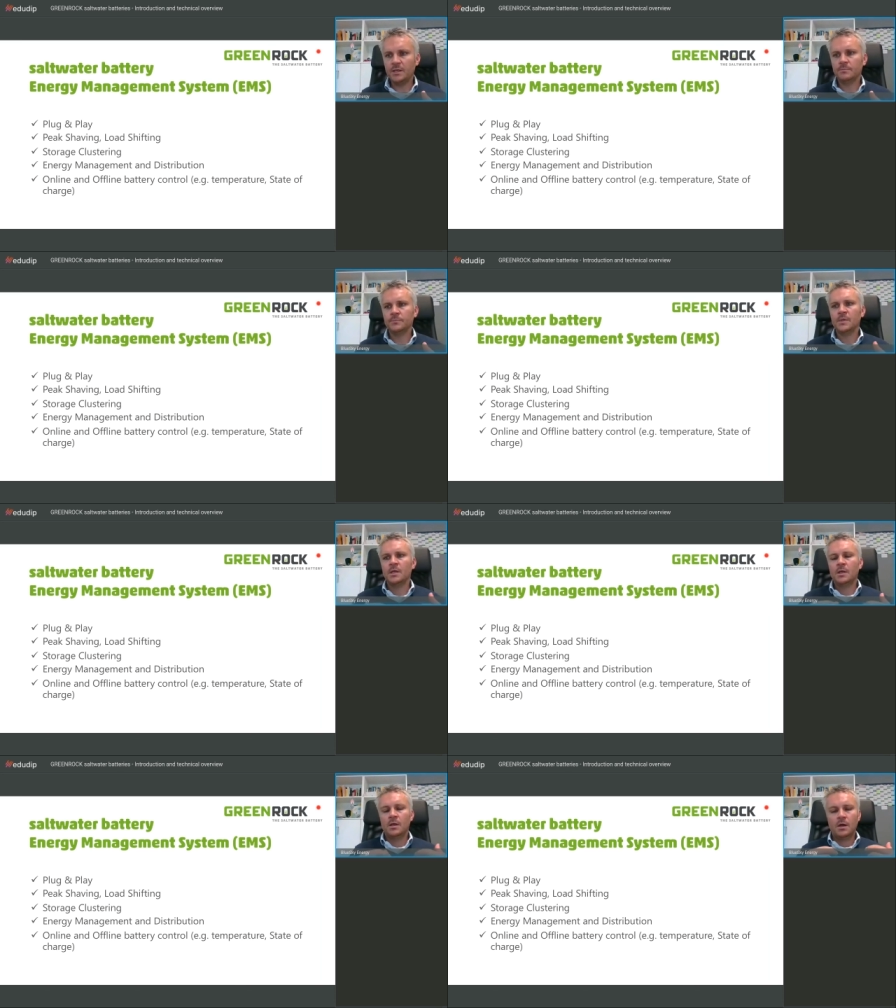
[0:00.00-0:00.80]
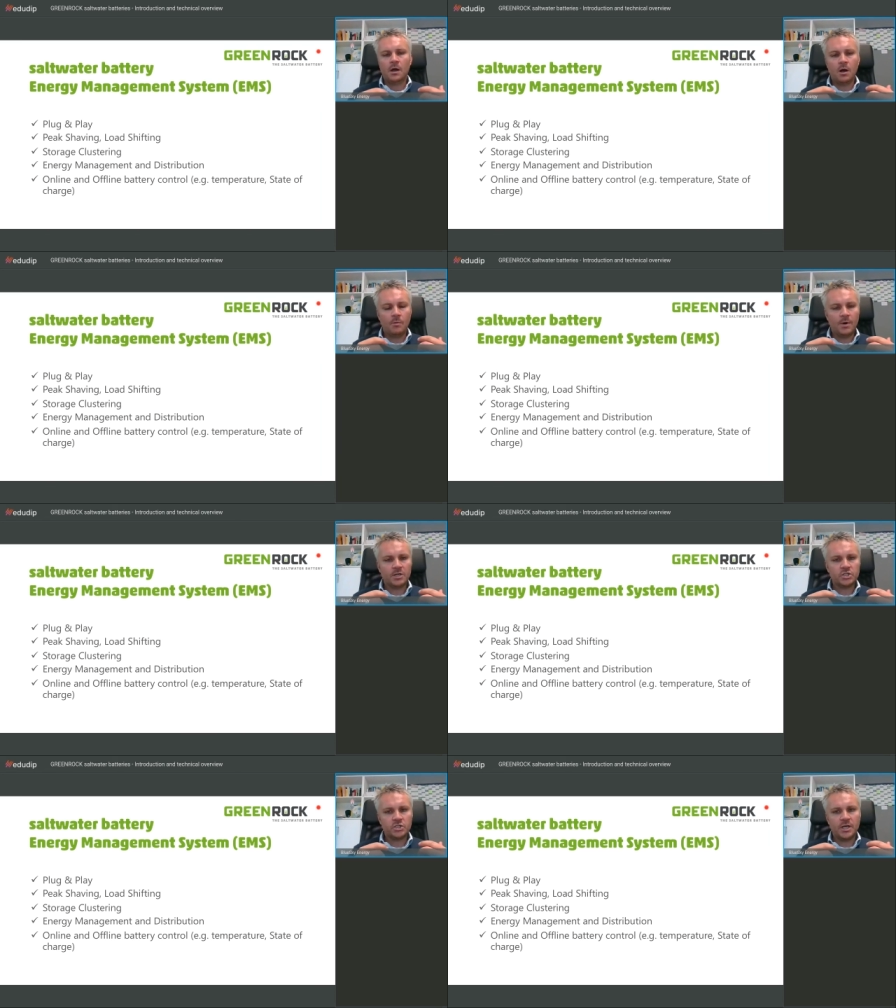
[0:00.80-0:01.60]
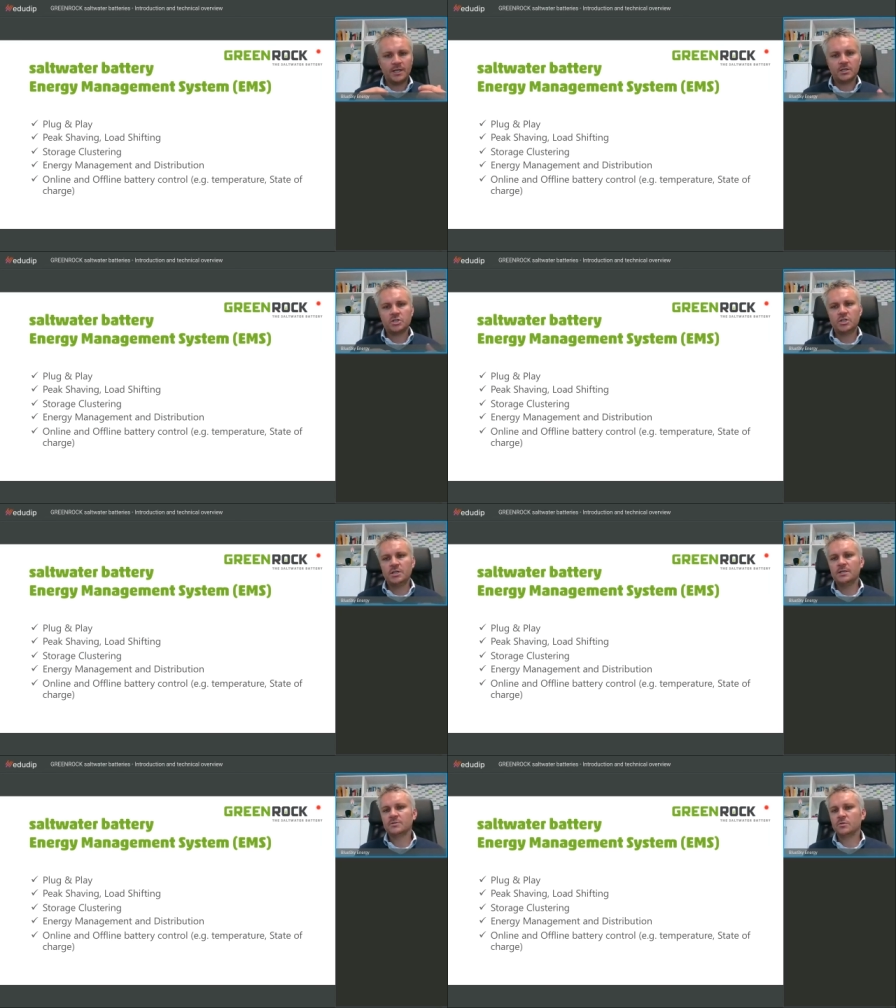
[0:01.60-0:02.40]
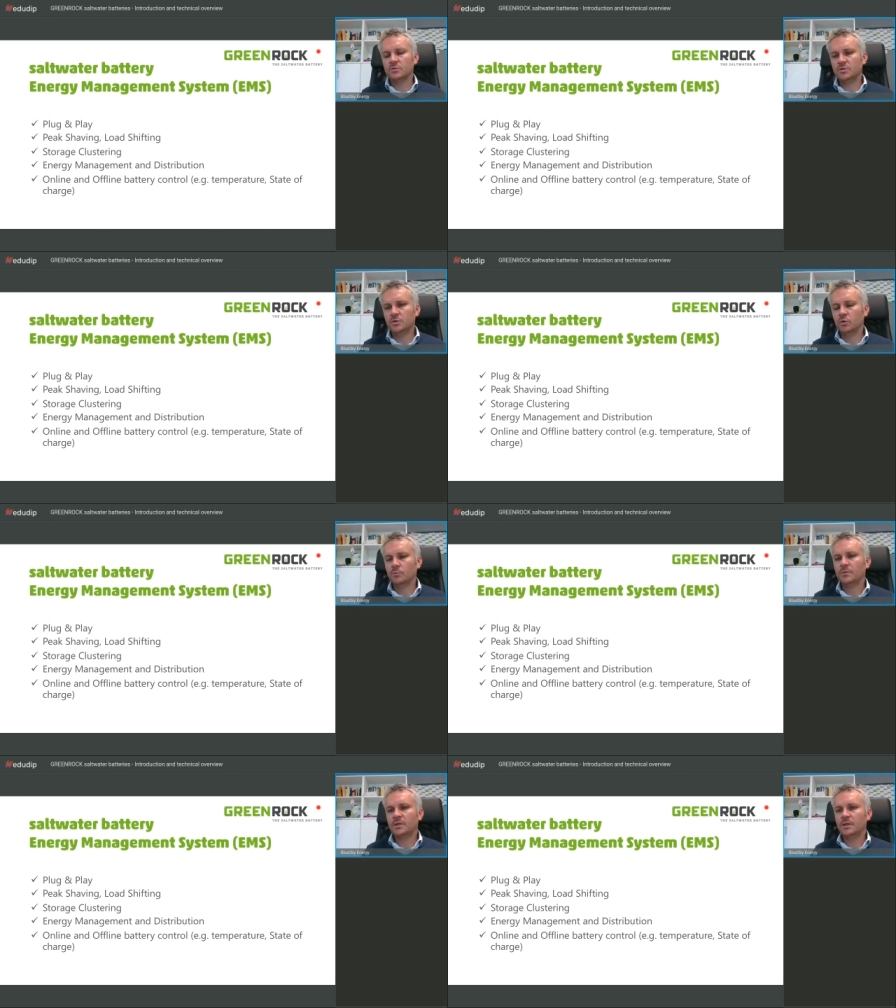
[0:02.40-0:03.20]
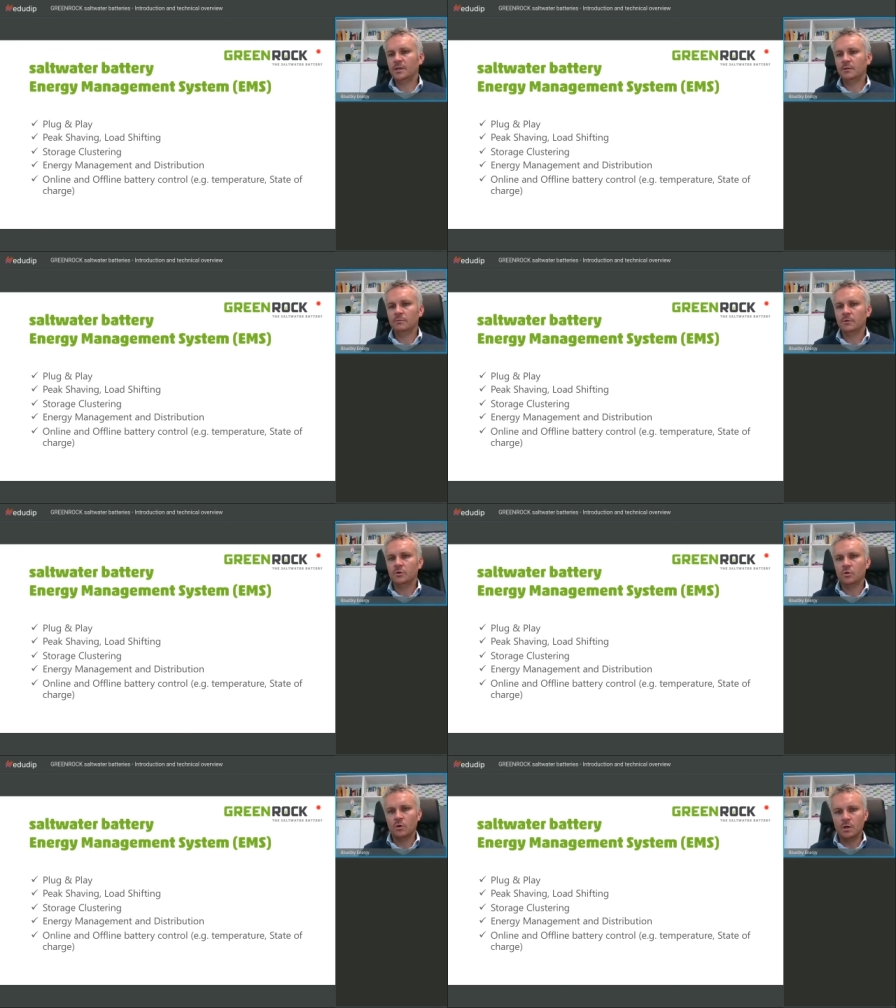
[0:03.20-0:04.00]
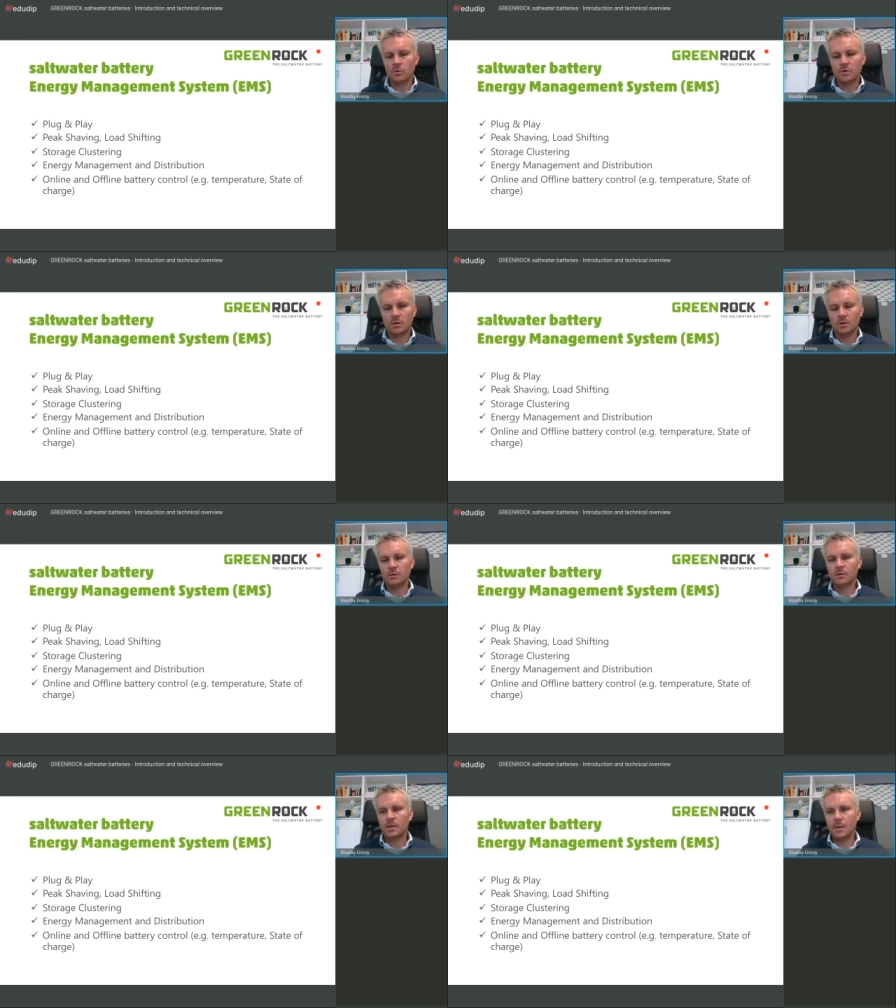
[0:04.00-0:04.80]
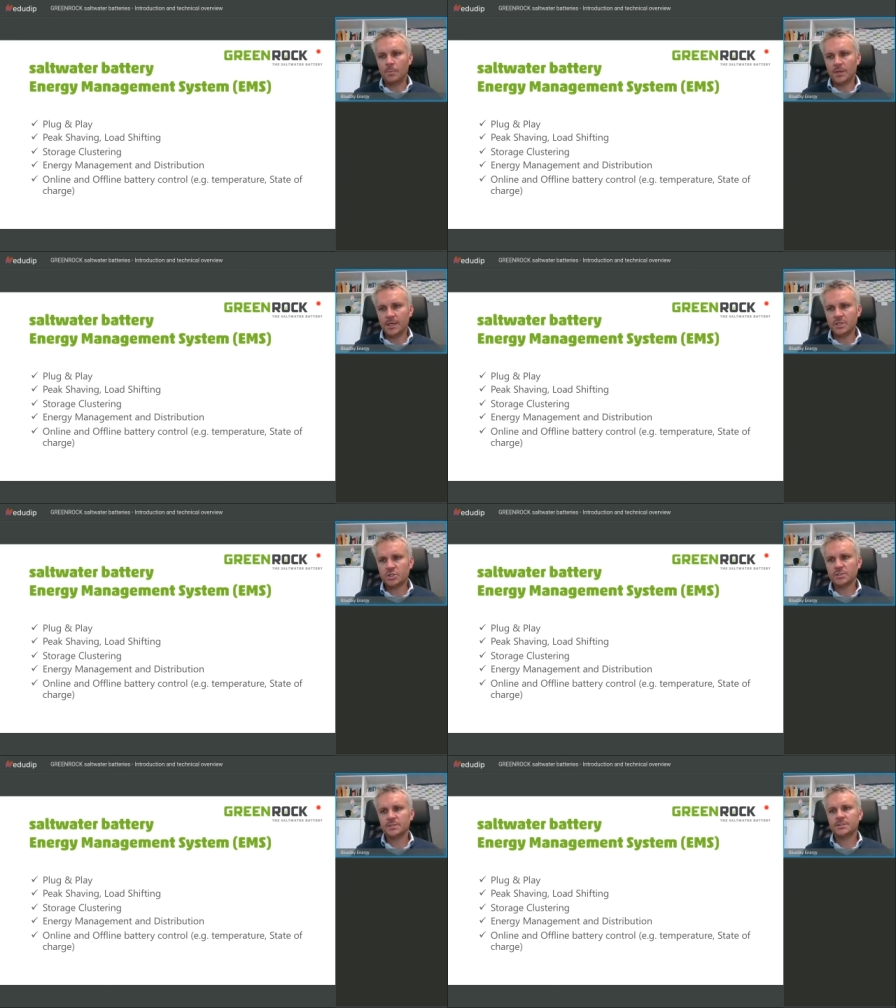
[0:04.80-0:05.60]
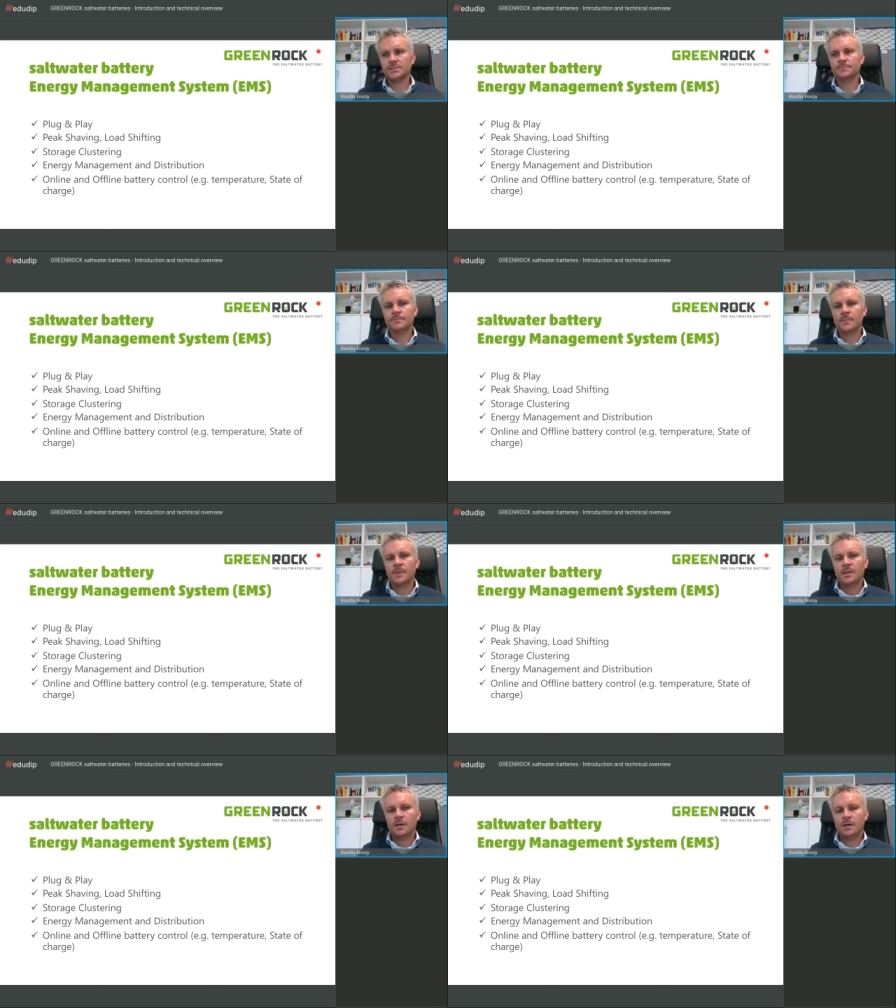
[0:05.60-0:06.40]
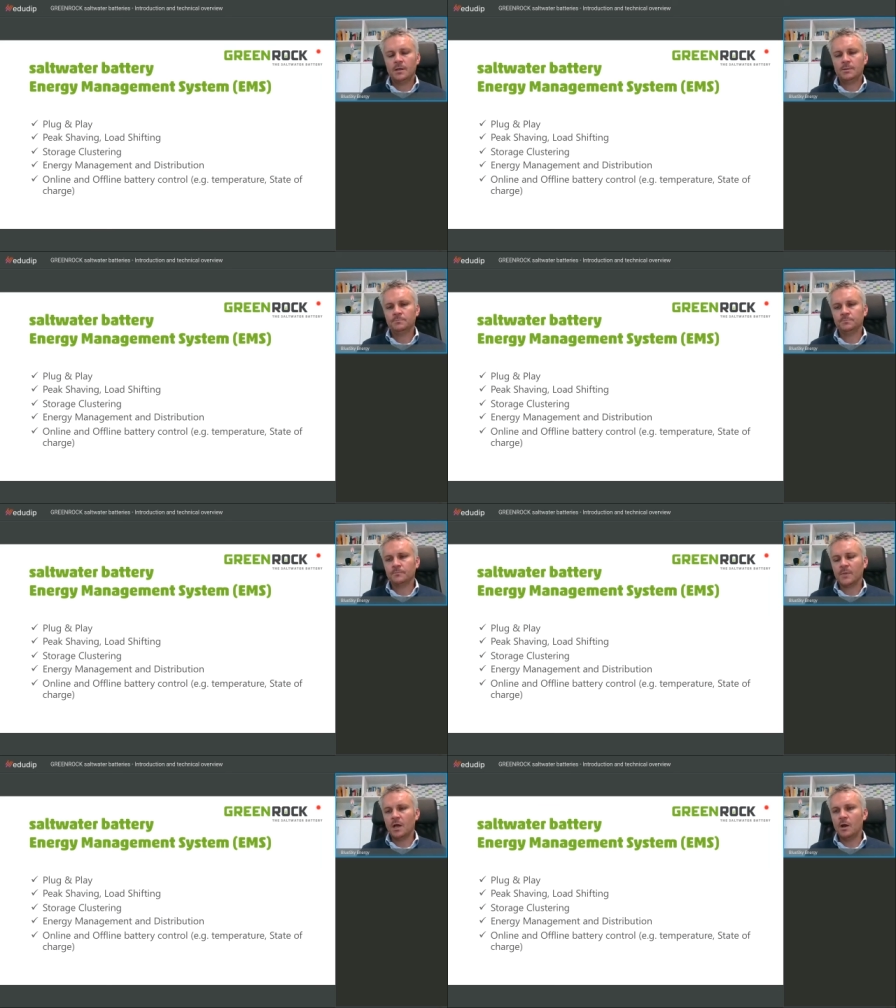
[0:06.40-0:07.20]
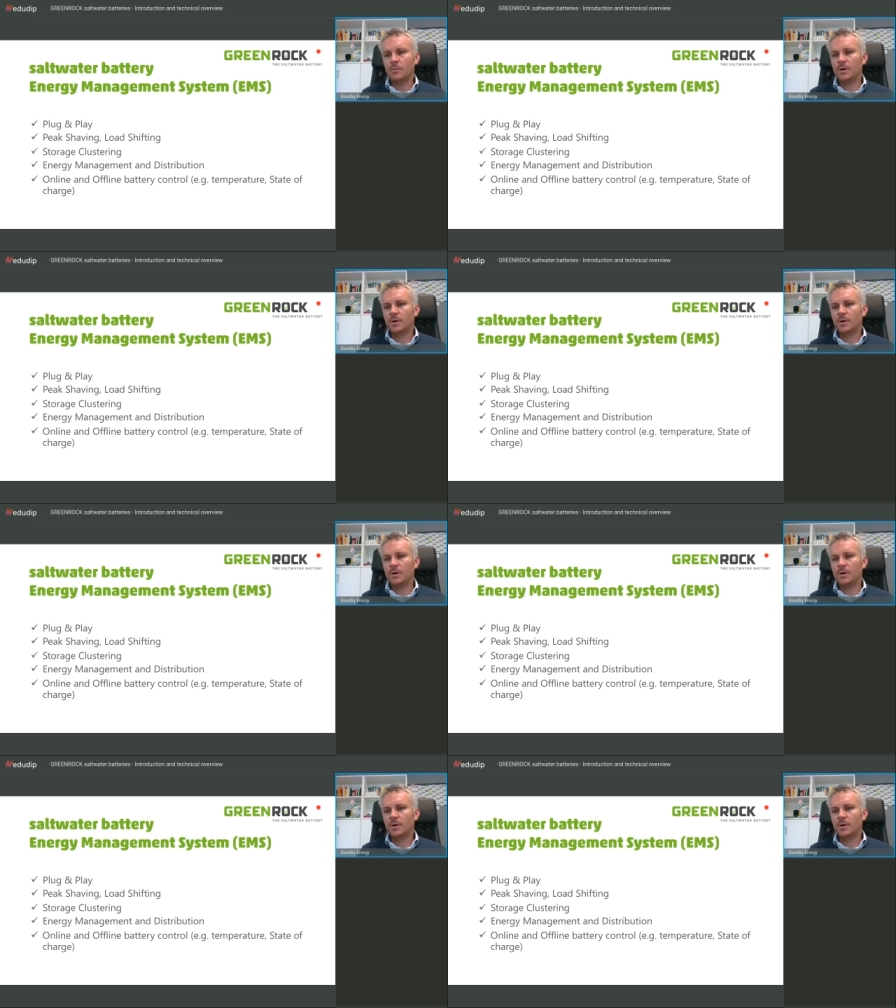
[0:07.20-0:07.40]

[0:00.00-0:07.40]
is consumed in your local applications, how much energy is stored in a battery.